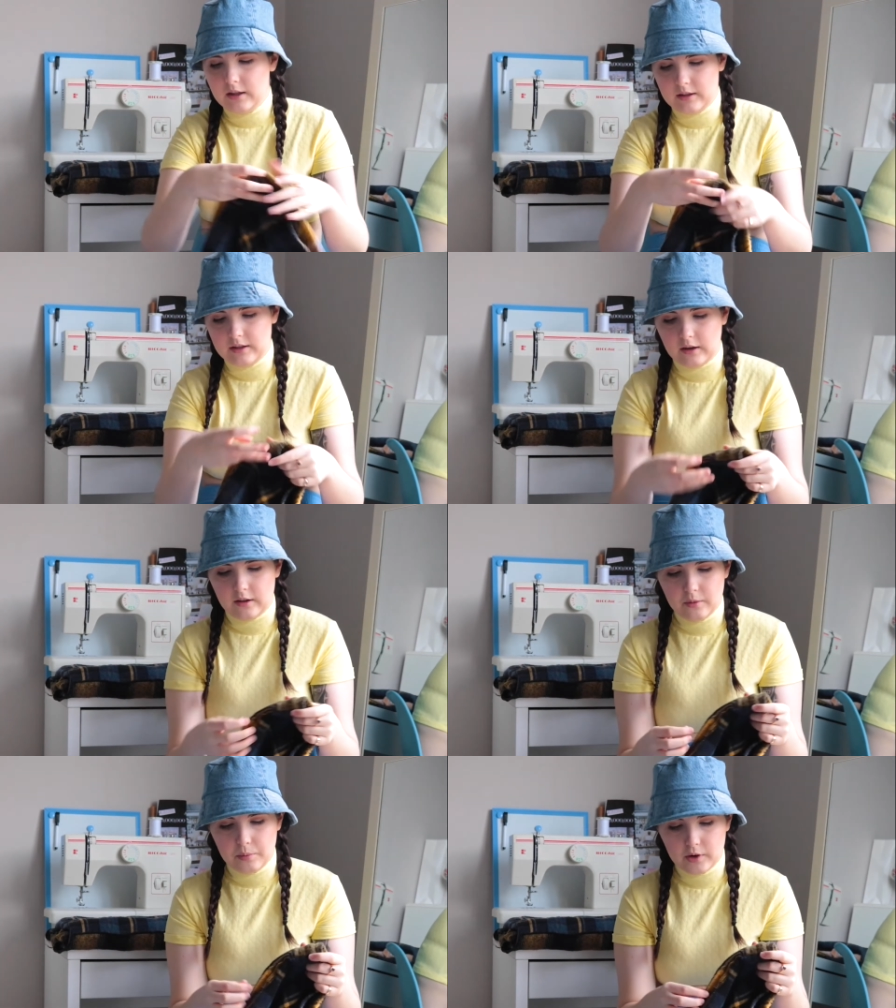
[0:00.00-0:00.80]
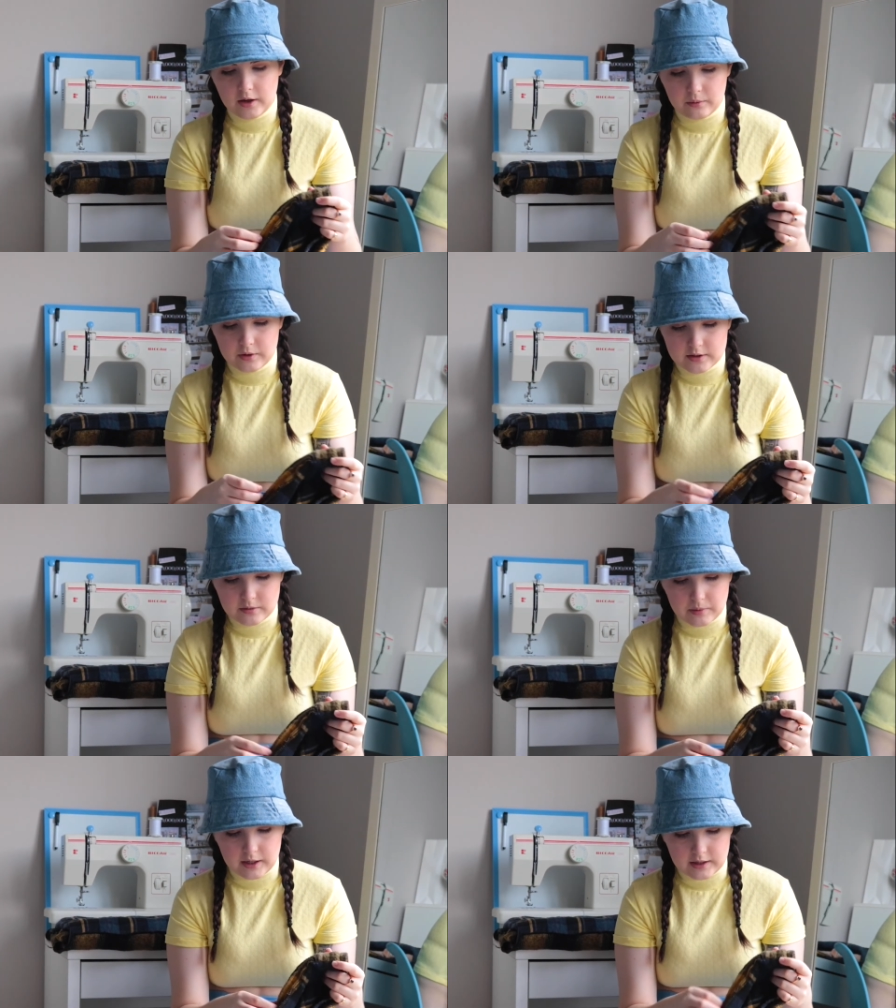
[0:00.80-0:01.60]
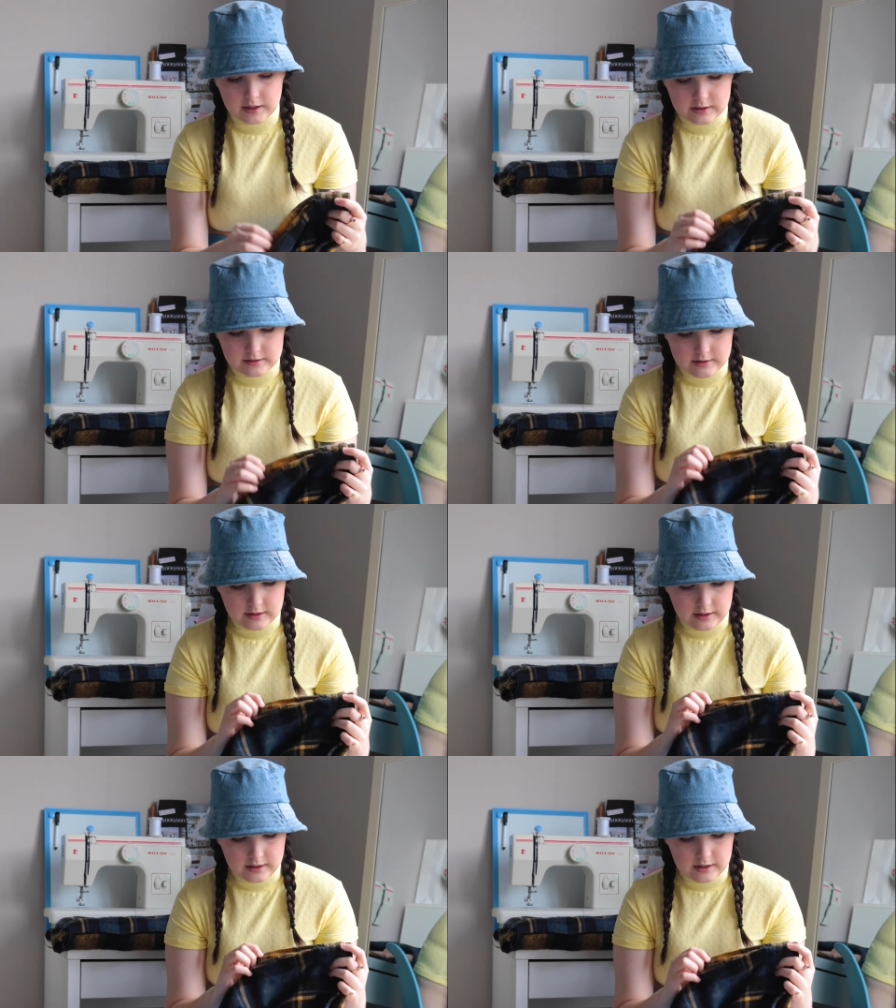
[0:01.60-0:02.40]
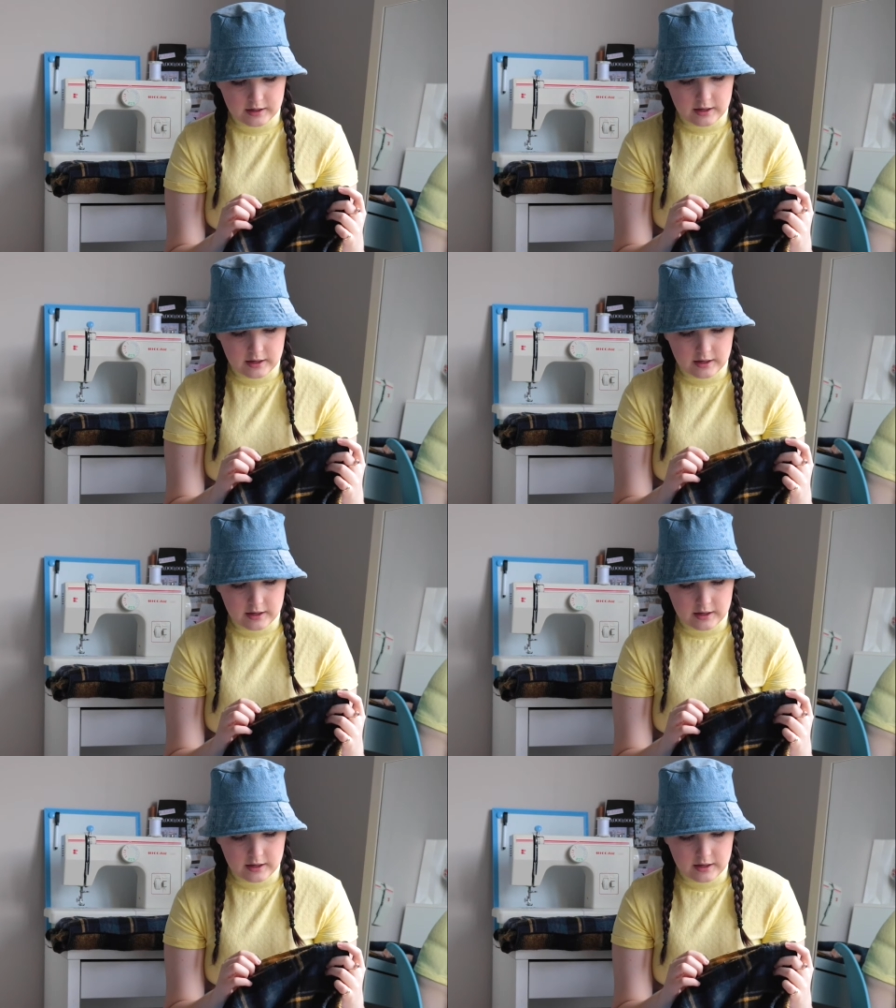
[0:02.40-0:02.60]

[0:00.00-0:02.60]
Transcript: The other point I wanted to make is that